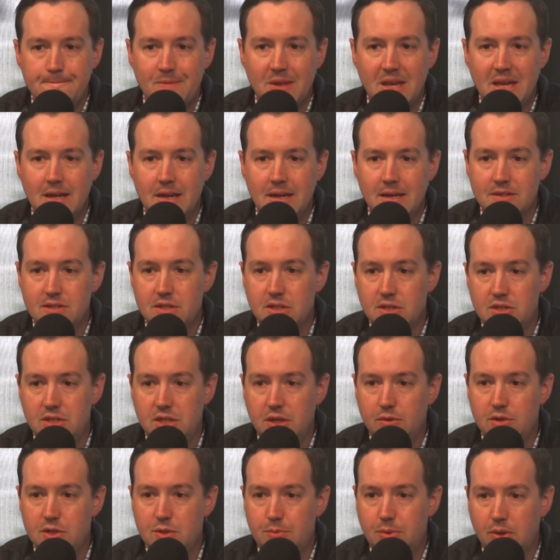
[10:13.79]
And as the
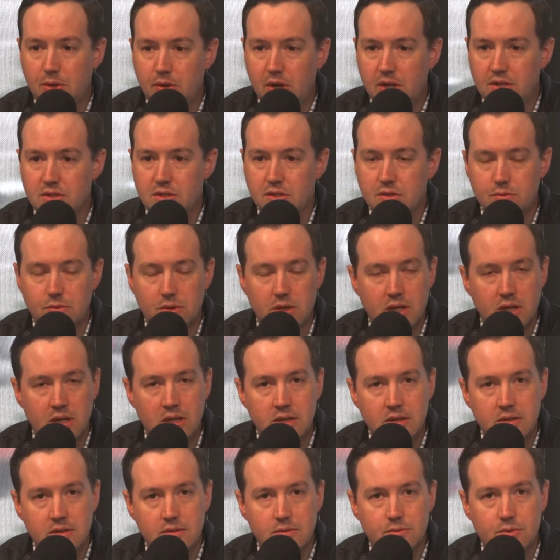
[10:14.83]
series progresses, we're
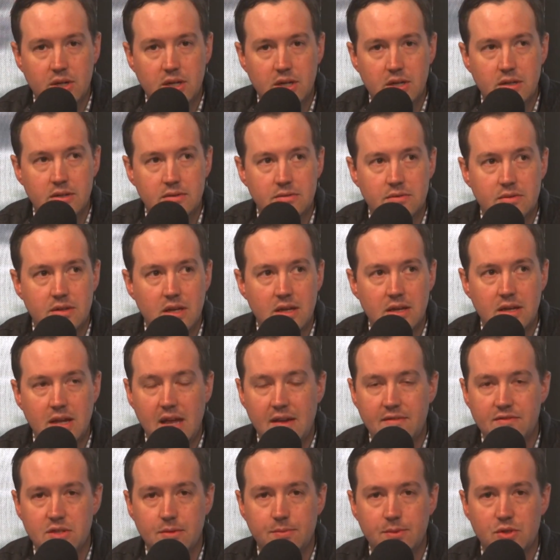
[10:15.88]
gonna
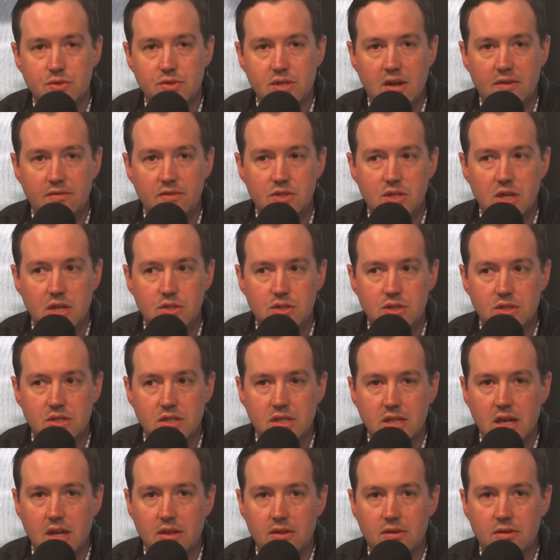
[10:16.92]
have some of those conversations
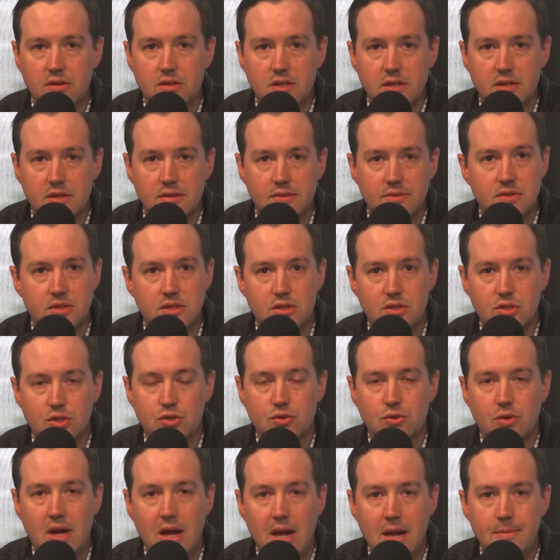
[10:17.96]
together to
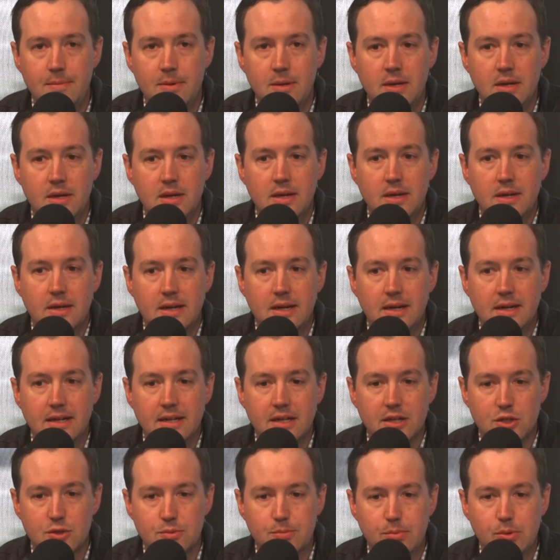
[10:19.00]
describe and
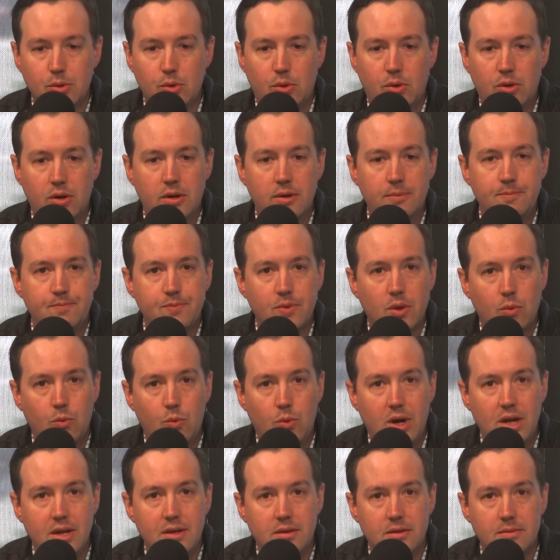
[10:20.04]
explore
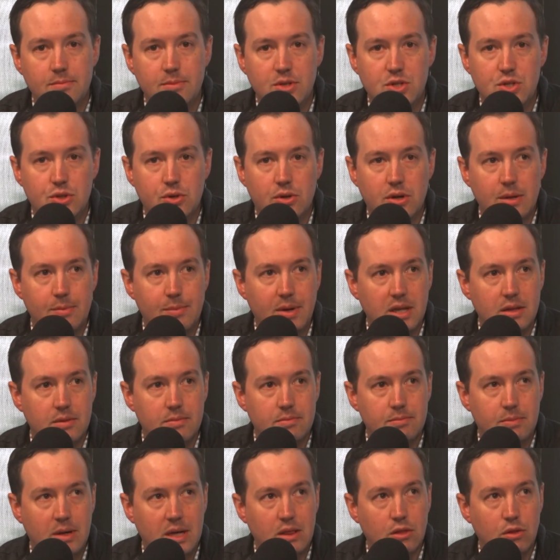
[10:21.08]
what maturity
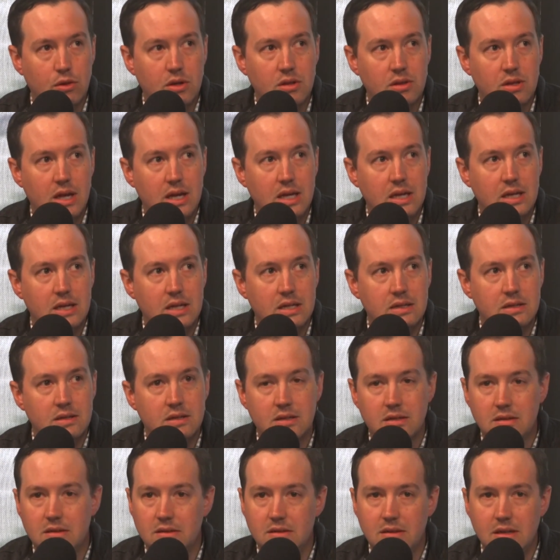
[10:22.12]
might look like
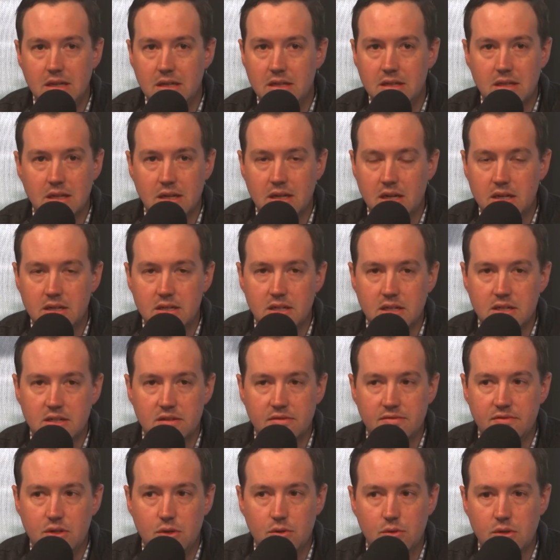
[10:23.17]
in the context
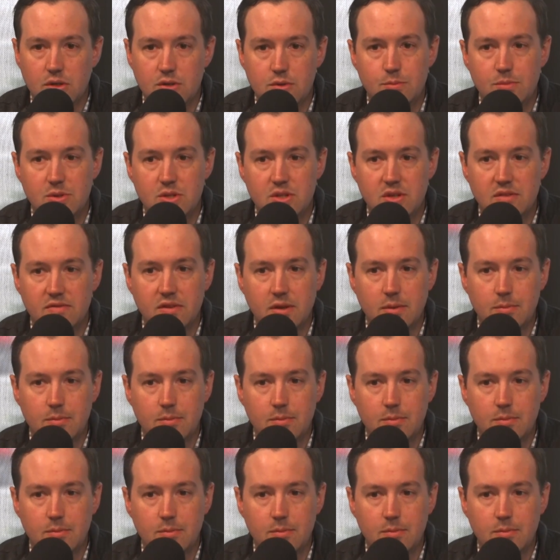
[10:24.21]
of your specific